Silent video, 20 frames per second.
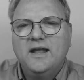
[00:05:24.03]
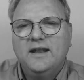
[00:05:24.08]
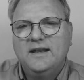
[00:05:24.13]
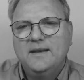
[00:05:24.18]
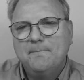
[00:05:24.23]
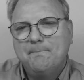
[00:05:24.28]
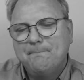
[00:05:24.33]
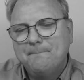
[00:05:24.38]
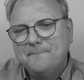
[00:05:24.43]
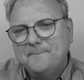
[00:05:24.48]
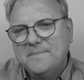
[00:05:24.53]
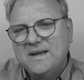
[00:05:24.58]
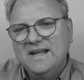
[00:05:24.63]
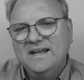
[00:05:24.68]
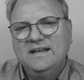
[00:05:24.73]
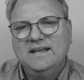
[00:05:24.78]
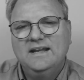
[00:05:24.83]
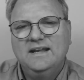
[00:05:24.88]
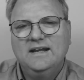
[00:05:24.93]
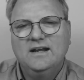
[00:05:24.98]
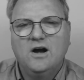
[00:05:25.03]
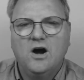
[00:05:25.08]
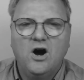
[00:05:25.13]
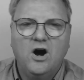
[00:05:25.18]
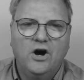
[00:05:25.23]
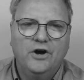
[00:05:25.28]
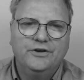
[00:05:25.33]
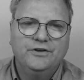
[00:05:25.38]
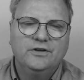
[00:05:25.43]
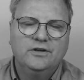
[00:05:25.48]
depending
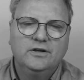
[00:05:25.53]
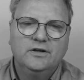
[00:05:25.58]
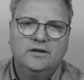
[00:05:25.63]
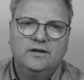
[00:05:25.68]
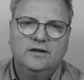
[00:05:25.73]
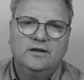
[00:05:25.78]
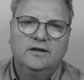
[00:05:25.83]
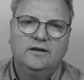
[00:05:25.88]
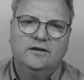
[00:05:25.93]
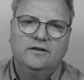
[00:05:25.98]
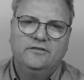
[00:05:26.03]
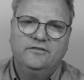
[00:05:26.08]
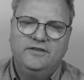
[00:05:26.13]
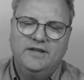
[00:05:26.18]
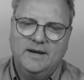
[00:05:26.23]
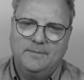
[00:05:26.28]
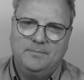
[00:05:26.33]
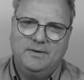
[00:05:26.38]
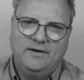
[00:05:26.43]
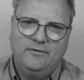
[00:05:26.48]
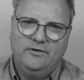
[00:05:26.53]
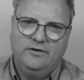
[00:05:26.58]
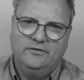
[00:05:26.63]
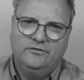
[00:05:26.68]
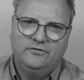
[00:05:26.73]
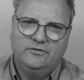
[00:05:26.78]
on their parent.